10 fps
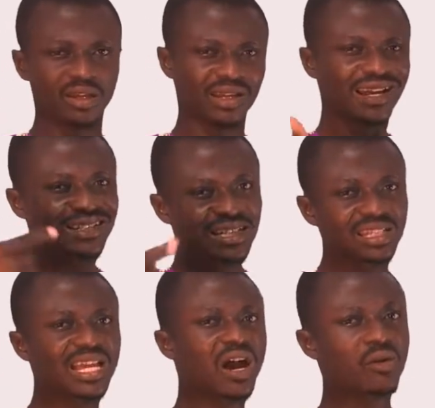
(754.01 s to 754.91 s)
Cutting
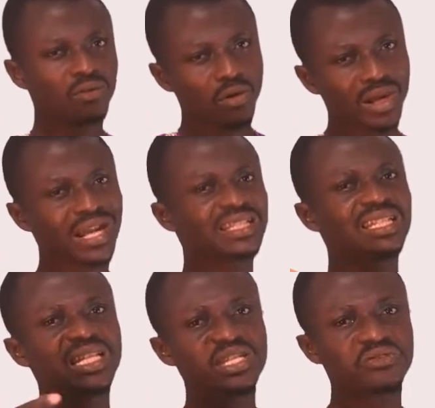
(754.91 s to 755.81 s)
down or cutting
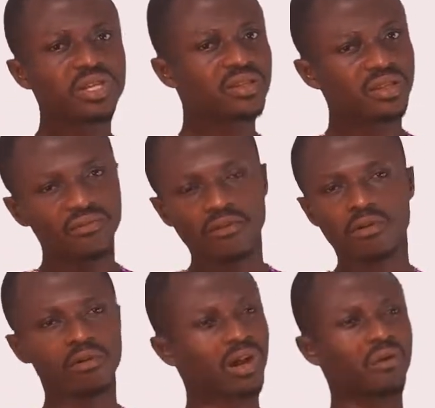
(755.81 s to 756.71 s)
these trees
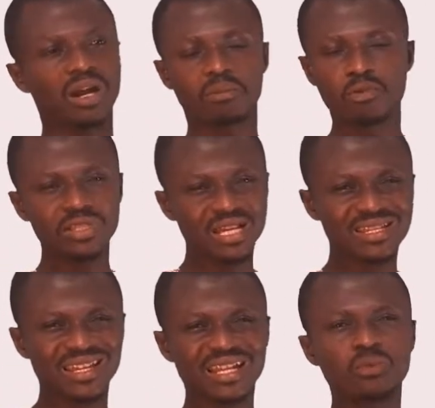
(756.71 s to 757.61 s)
for our
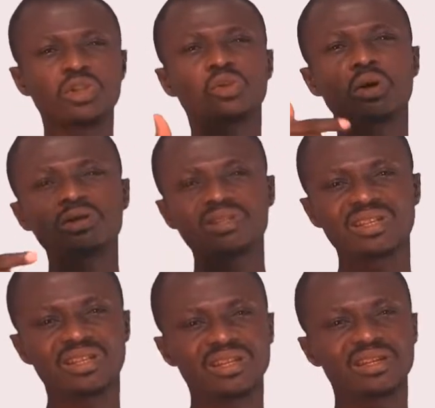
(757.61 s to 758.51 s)
projects, and we don't
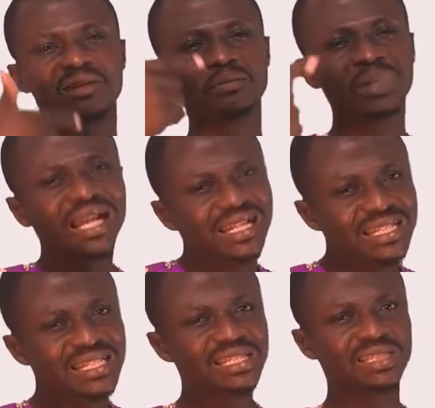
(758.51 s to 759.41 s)

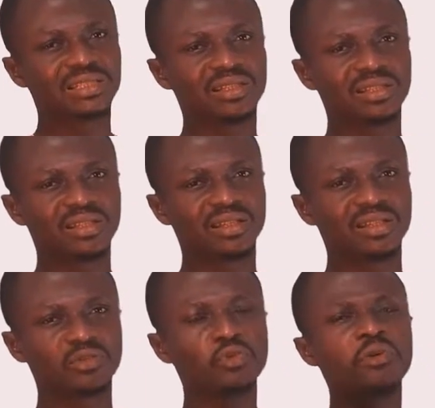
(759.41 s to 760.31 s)
plant
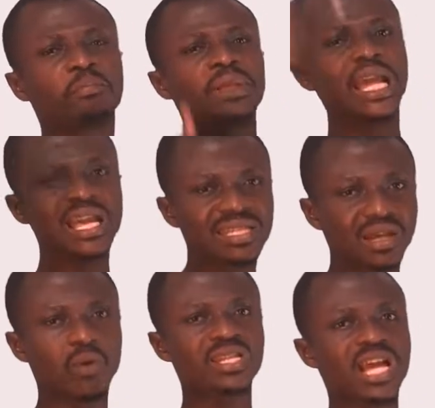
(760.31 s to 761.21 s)
to replace the
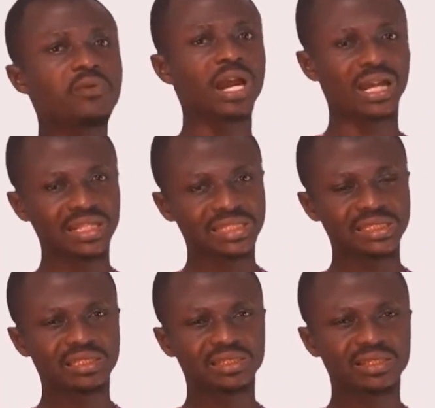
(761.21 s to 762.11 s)
one that we are cutting,